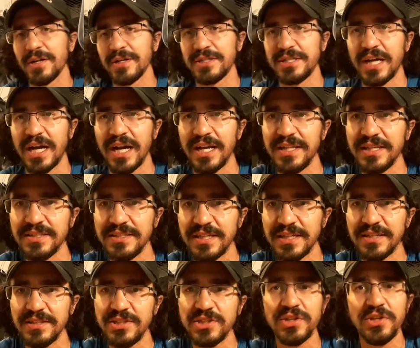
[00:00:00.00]
to tie this
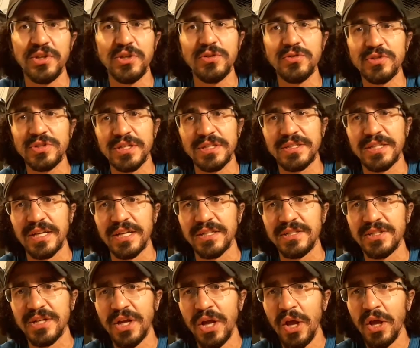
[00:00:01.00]
hitch and use this
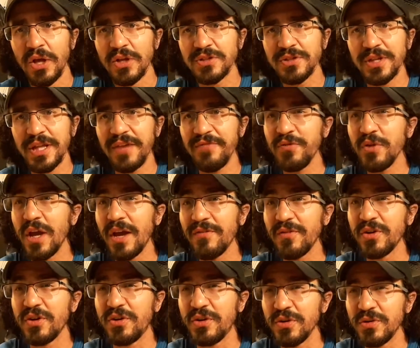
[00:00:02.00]
hitch, so that if you
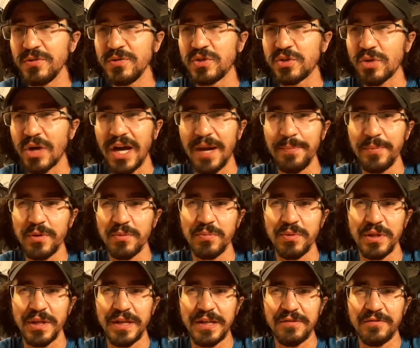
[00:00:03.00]
ever do drop your
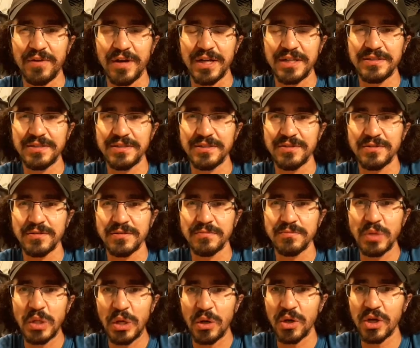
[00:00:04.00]
belay device and you're
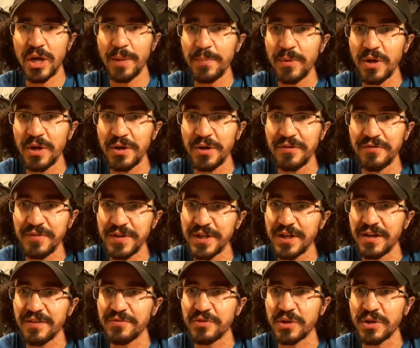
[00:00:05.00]
a couple hundred feet
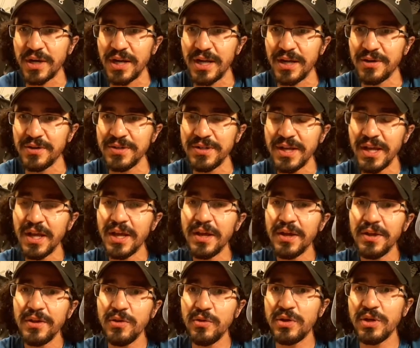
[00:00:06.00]
off the ground,
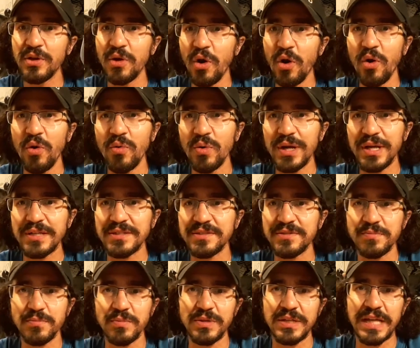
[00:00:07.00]
you can
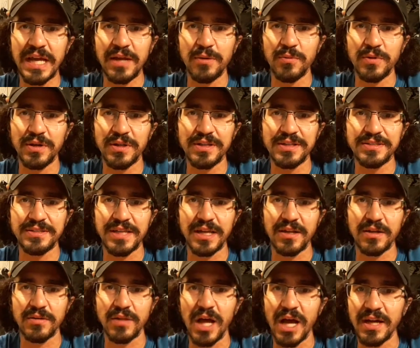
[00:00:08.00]
always get one of these
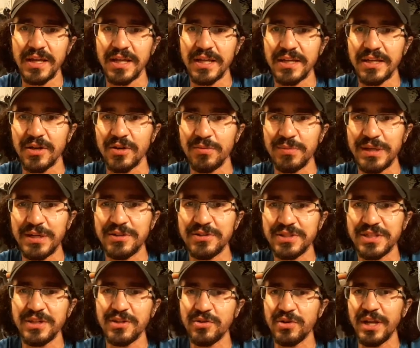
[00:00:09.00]
locking
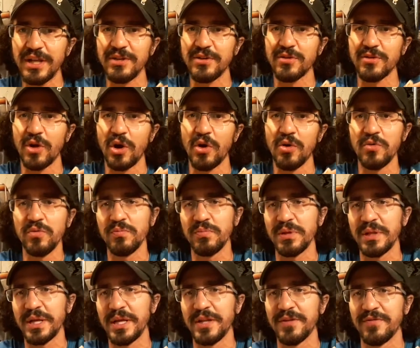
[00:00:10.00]
carabiners and create your own
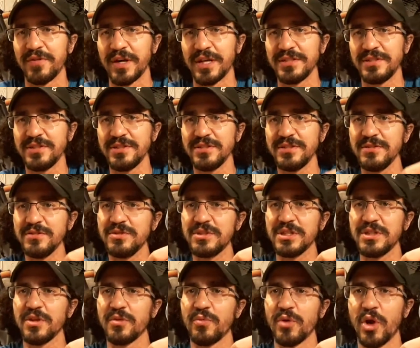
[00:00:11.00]
belay device just
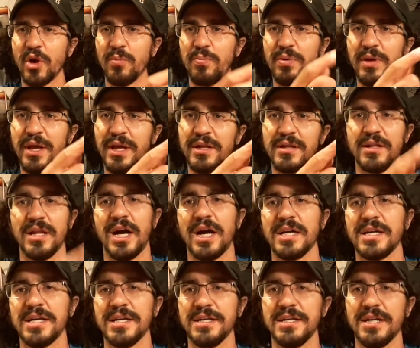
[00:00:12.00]
using the rope and a
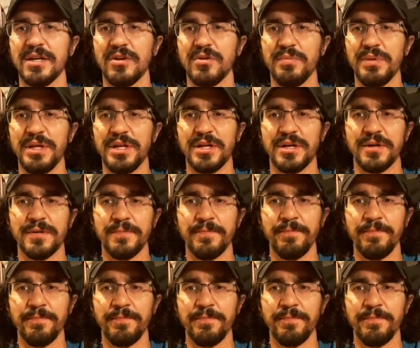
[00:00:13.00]
locking carabiner.